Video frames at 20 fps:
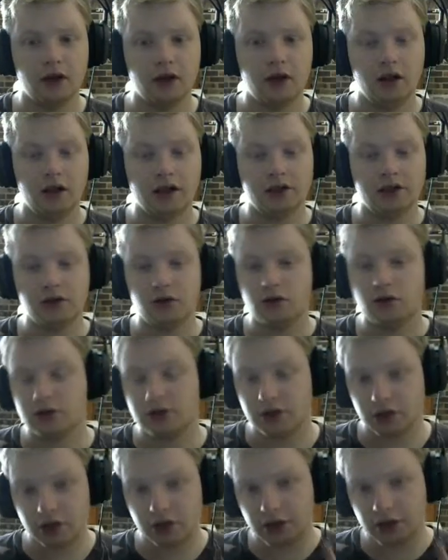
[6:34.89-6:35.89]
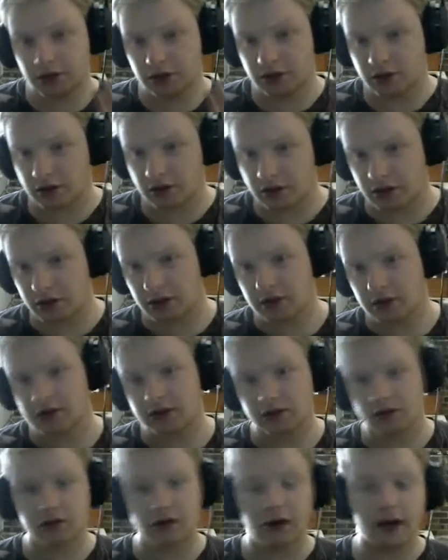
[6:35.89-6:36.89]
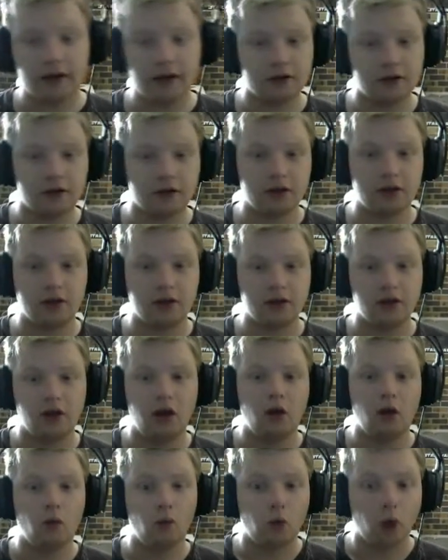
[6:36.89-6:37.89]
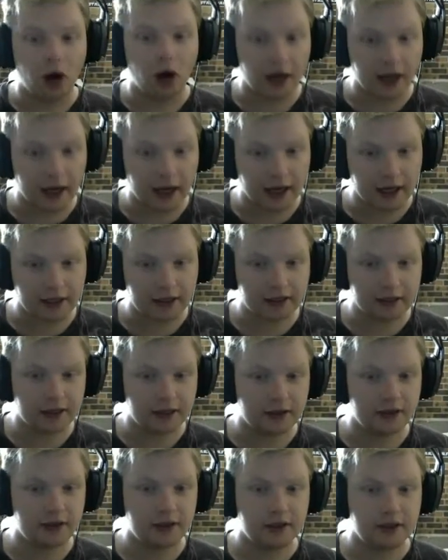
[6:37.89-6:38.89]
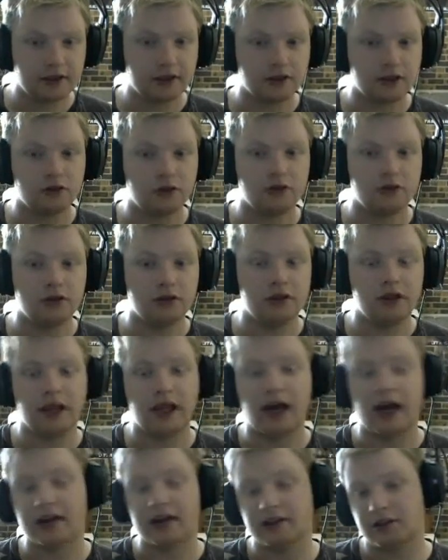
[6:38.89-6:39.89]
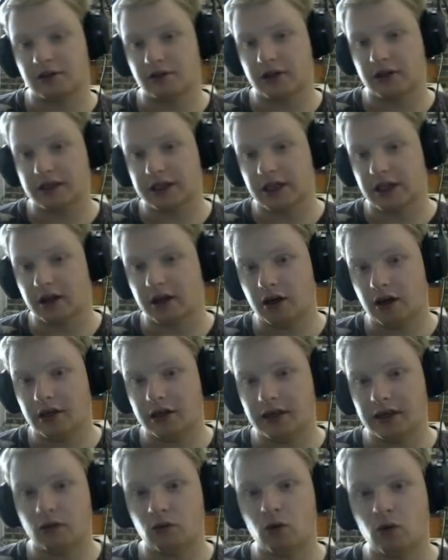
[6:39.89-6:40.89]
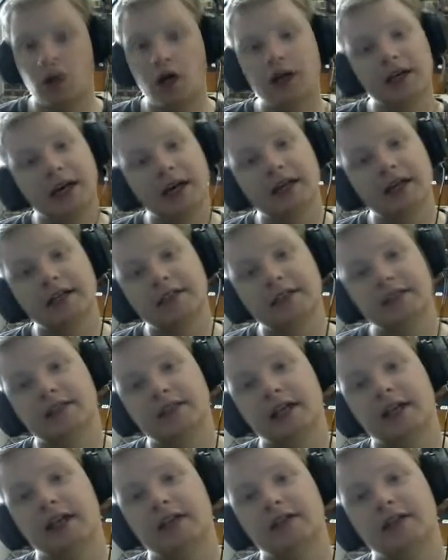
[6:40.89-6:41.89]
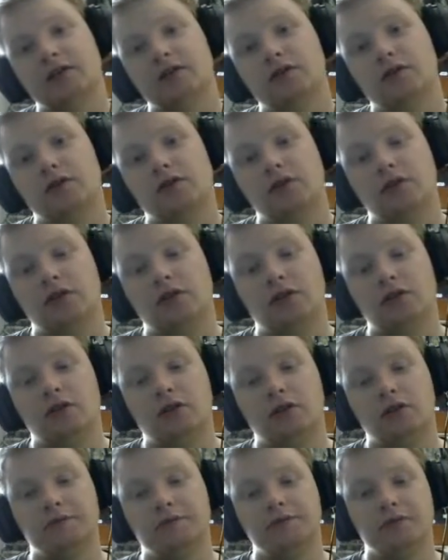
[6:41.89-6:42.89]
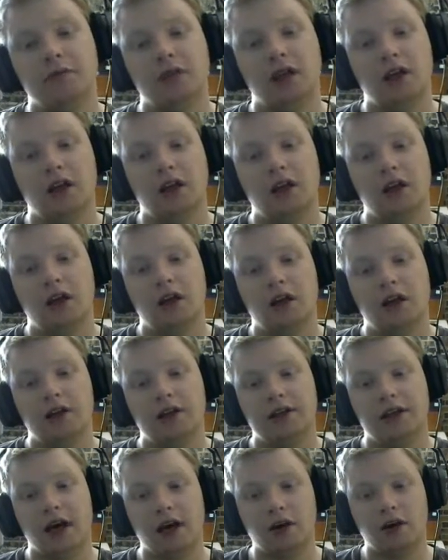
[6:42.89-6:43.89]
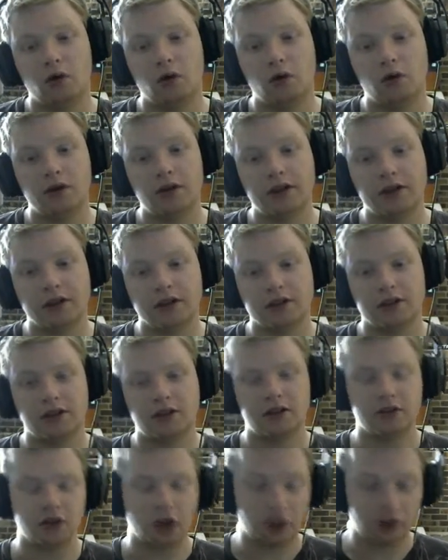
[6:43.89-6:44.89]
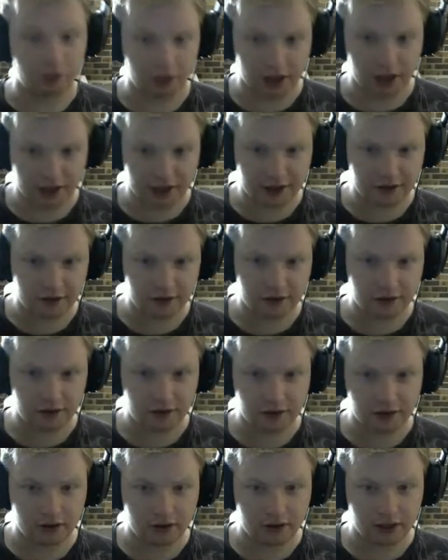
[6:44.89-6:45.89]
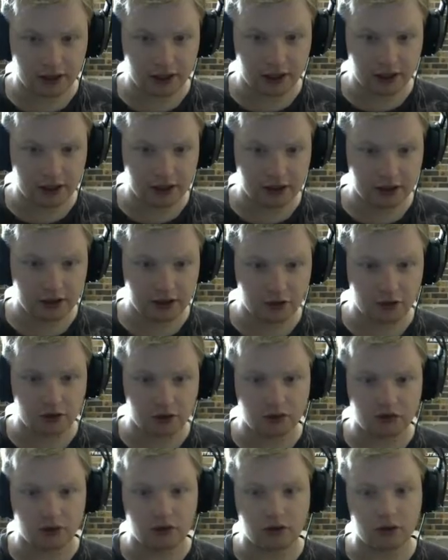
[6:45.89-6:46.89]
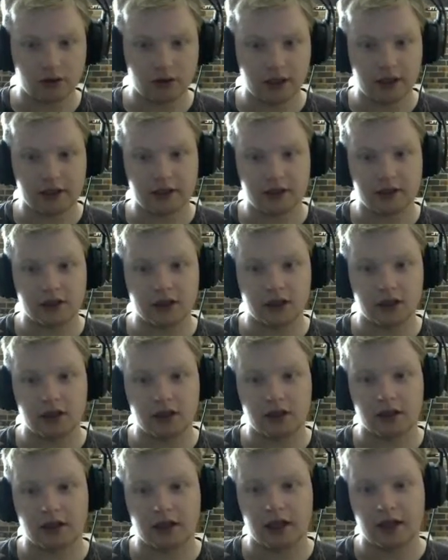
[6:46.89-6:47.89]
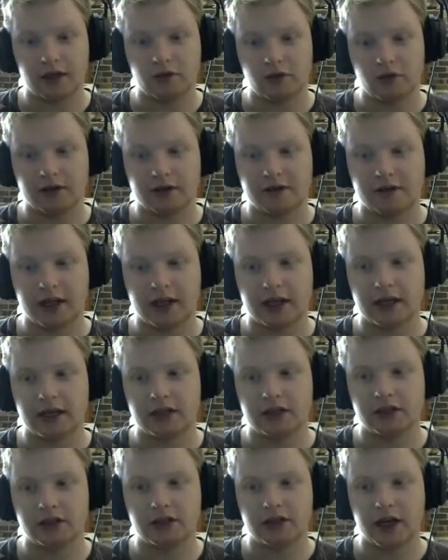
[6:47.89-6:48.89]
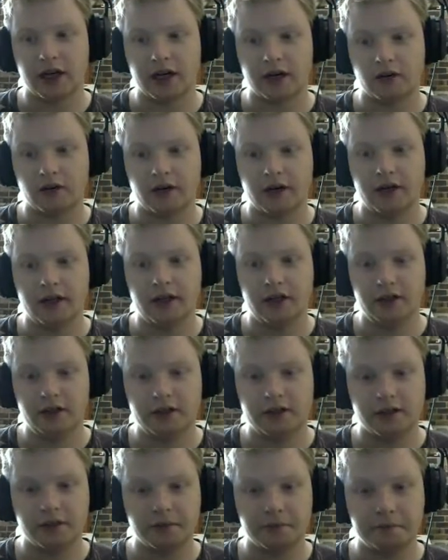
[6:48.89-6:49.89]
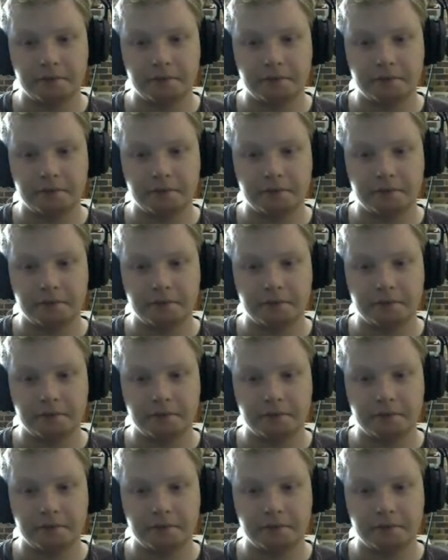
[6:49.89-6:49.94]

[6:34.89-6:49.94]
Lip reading: There's also this great YA series called Last of the Jedi. Now YA stands for young audiences, I believe it is, or there's another way of saying it is young readers.